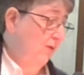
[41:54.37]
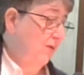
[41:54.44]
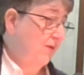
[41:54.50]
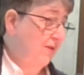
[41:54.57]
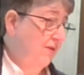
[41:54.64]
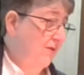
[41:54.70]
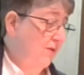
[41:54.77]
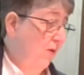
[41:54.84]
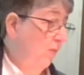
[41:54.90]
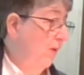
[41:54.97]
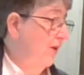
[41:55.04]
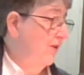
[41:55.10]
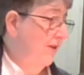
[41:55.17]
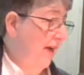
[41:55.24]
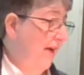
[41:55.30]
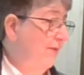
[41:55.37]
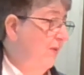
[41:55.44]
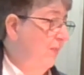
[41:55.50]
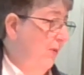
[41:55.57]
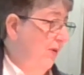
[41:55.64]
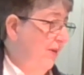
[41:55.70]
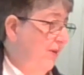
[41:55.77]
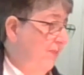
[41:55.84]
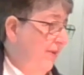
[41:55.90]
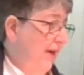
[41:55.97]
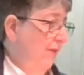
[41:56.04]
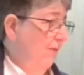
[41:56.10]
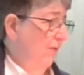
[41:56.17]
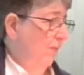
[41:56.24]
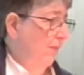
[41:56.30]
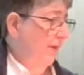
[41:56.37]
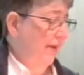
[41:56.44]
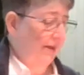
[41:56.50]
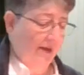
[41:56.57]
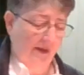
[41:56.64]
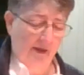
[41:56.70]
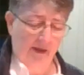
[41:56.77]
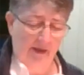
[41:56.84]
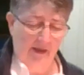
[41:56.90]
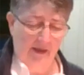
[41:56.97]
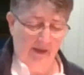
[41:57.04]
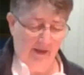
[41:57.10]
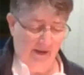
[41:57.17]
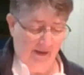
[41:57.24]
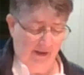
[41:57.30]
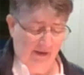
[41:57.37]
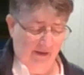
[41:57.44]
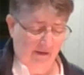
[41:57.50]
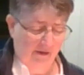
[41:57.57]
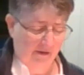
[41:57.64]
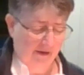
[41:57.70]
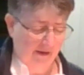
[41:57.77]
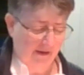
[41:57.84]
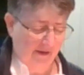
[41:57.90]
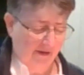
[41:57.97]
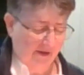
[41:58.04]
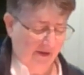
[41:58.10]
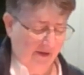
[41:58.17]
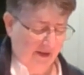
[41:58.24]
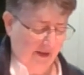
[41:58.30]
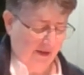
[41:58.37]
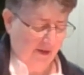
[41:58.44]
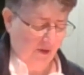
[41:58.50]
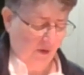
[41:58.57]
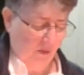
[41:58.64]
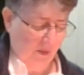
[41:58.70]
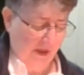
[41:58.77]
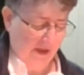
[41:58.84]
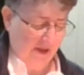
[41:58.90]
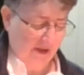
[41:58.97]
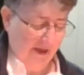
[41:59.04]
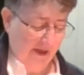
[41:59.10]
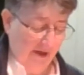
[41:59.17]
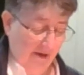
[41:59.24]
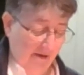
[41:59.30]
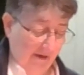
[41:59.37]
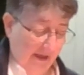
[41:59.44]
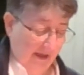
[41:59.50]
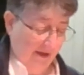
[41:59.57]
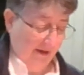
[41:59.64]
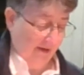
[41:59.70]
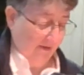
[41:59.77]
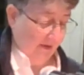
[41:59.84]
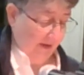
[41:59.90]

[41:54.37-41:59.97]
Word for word: Of course, there's so much in every book of the Bible, but oh goodness, there's just so much there in the